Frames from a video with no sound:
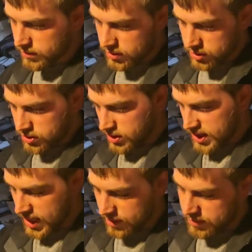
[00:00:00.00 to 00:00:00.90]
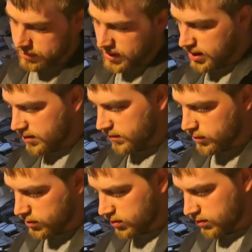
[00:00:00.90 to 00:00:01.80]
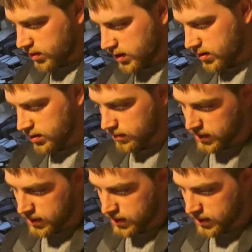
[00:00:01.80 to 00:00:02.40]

You just tap them back and forth right here at the